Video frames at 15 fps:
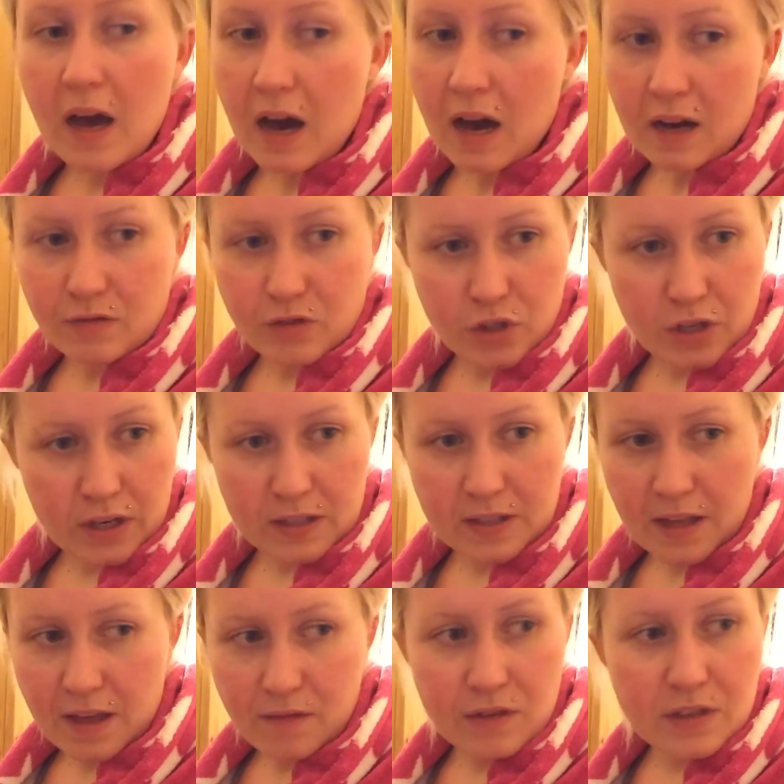I've checked
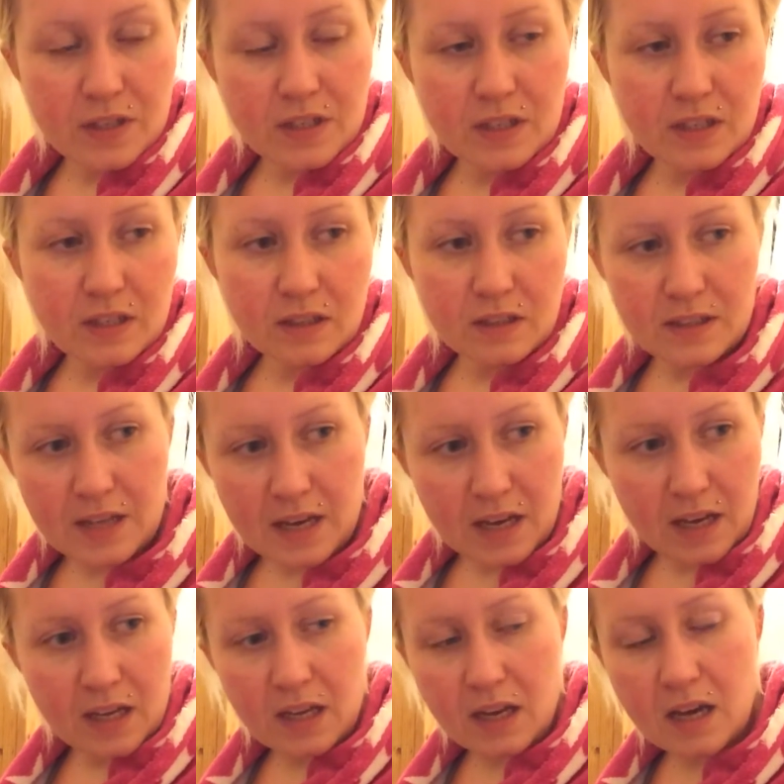every single
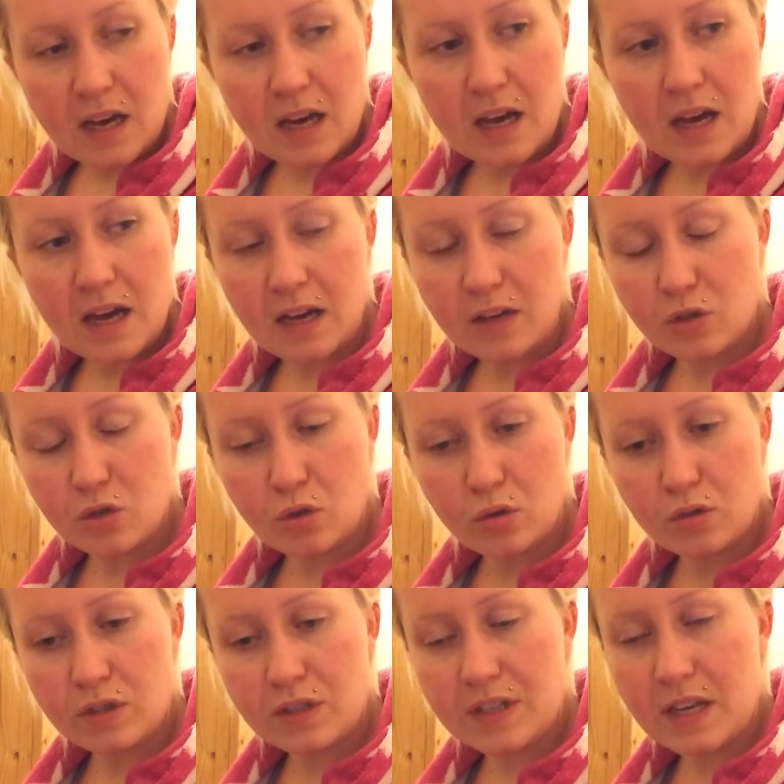day. I saw
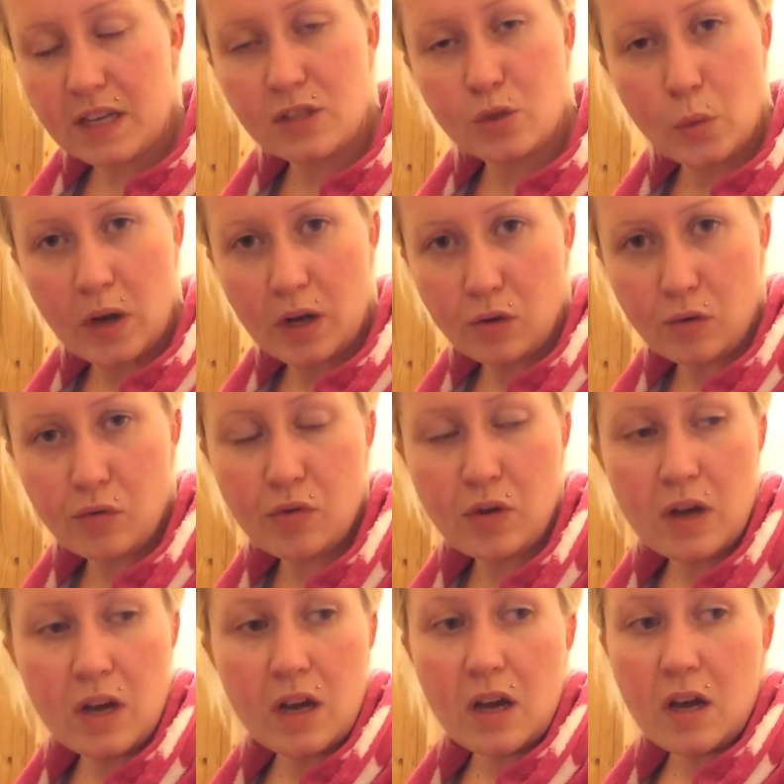the day 12,
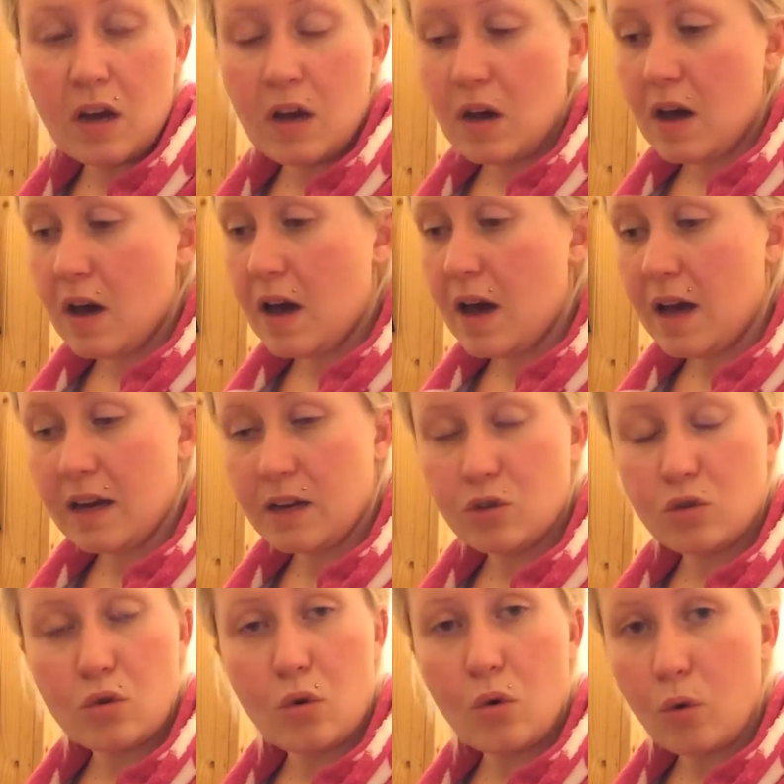and I
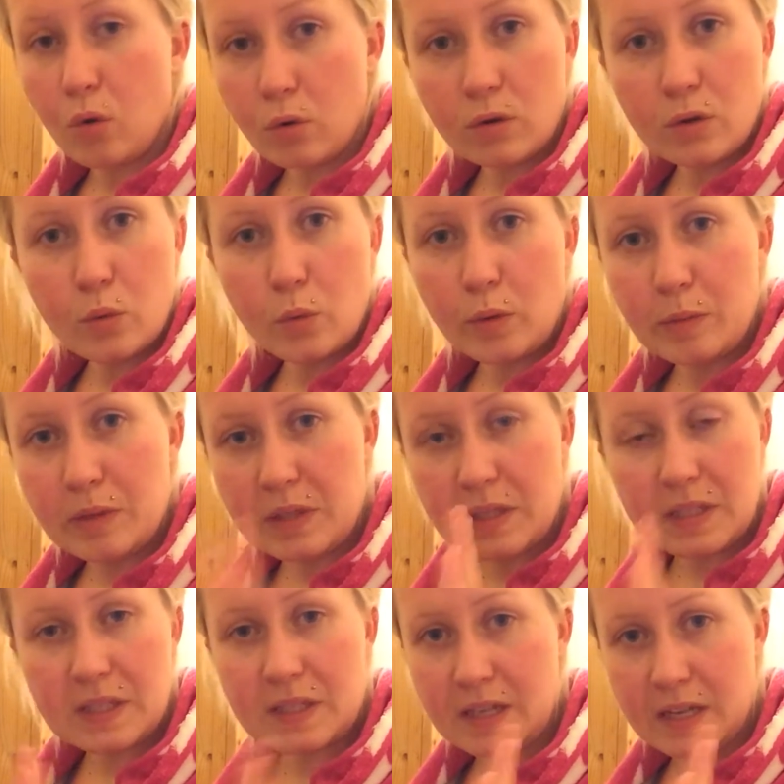saw all the women
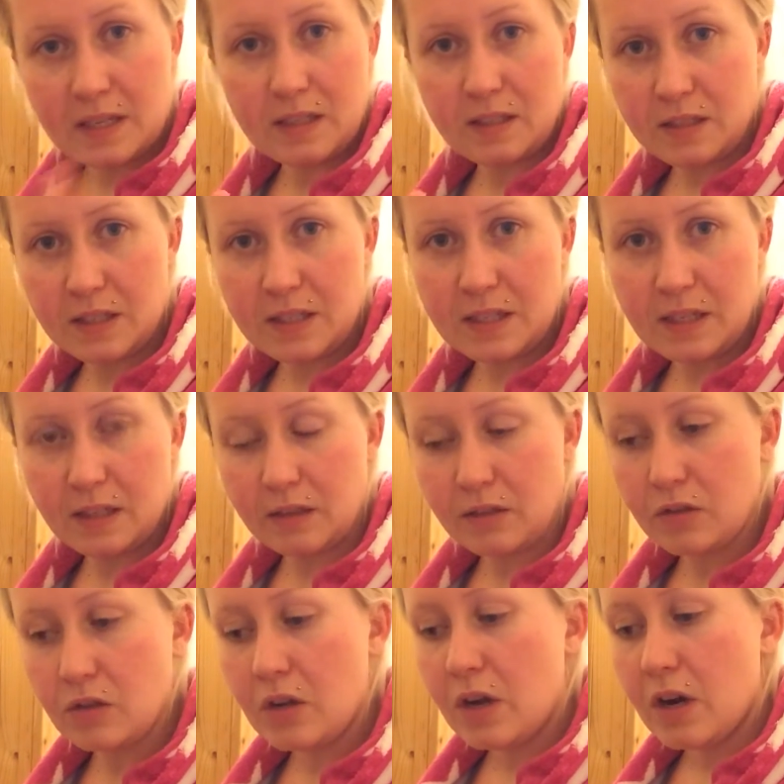standing
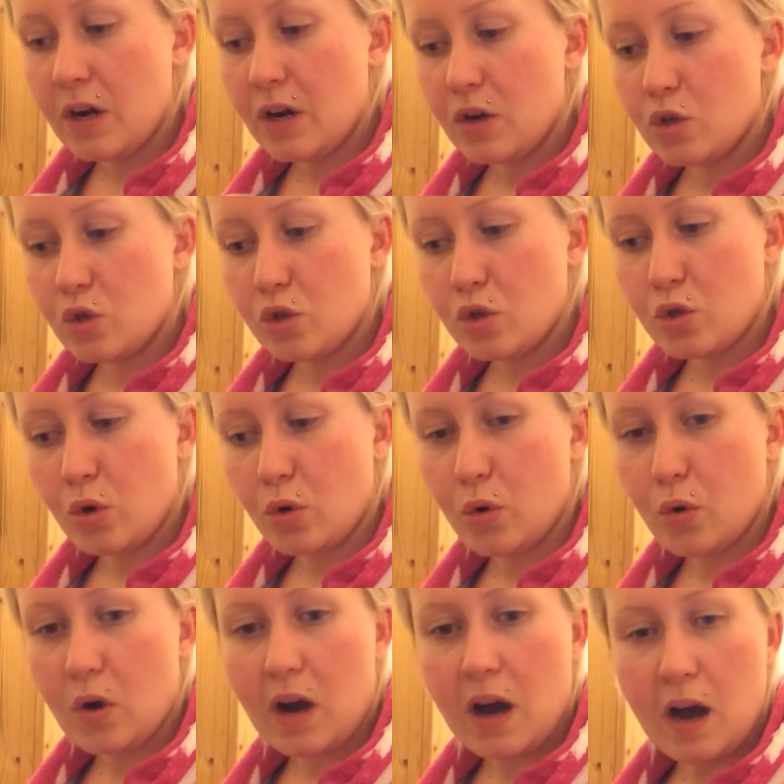still.
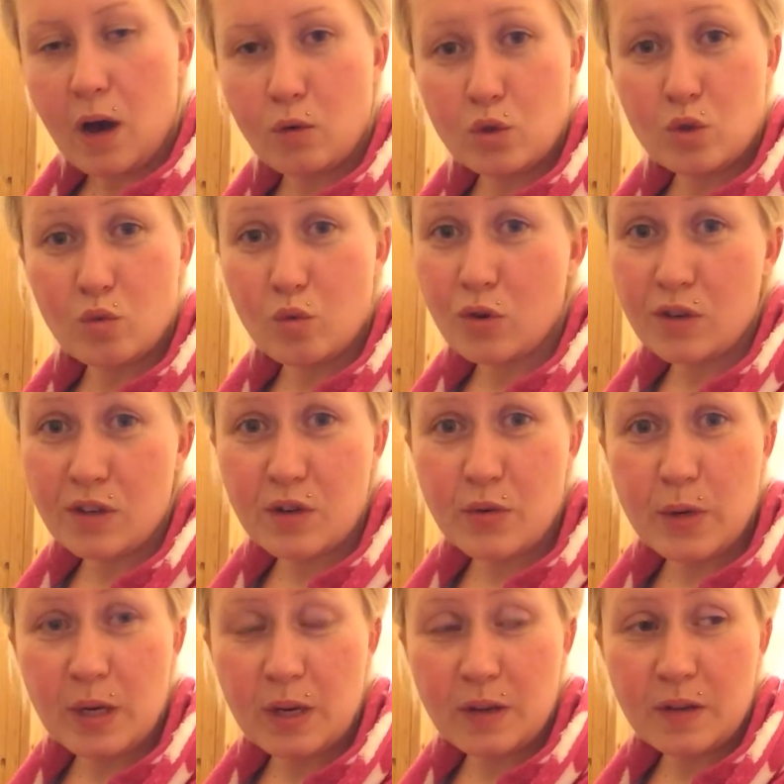So I was
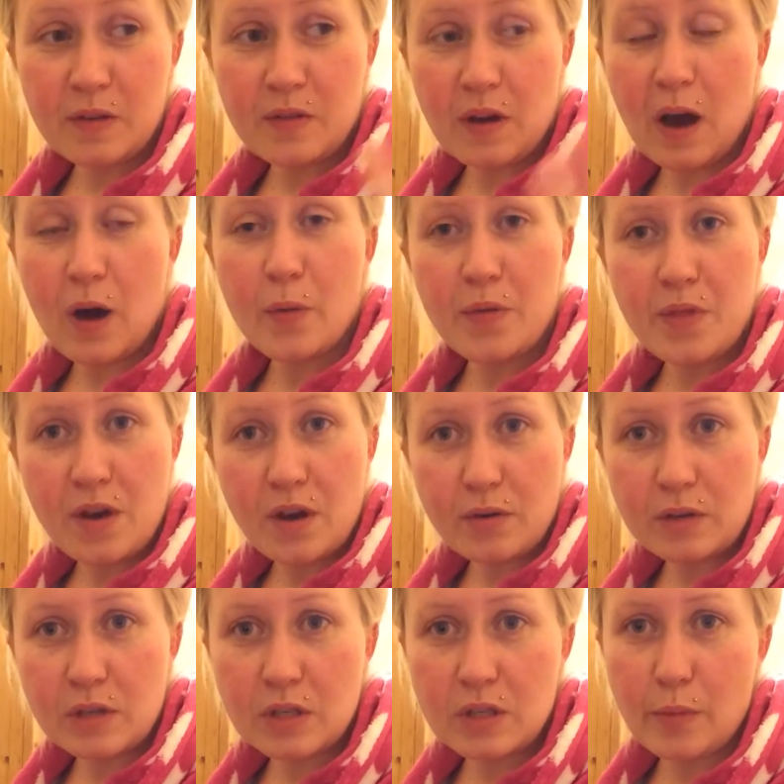wondering if out there
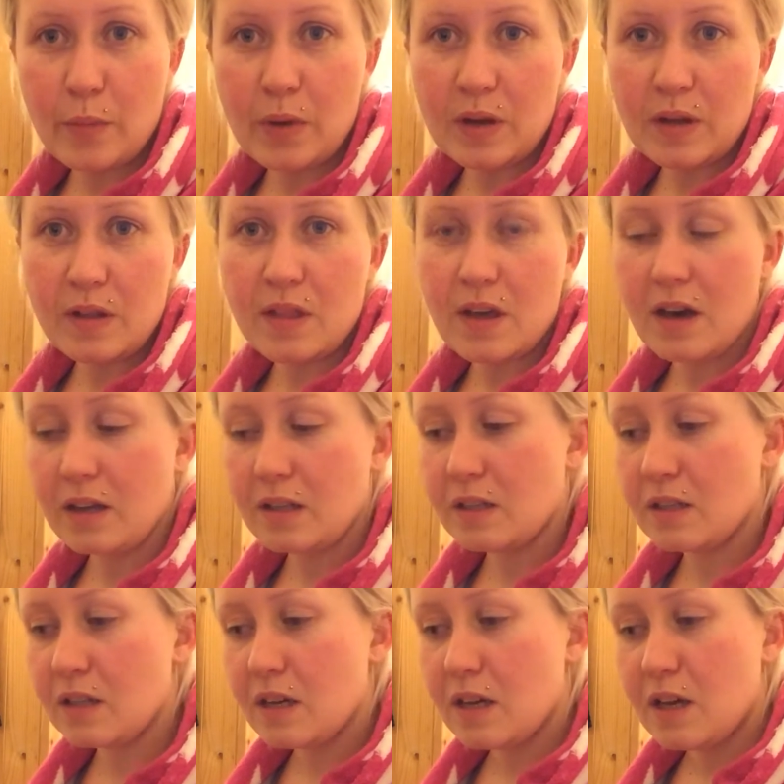is somebody that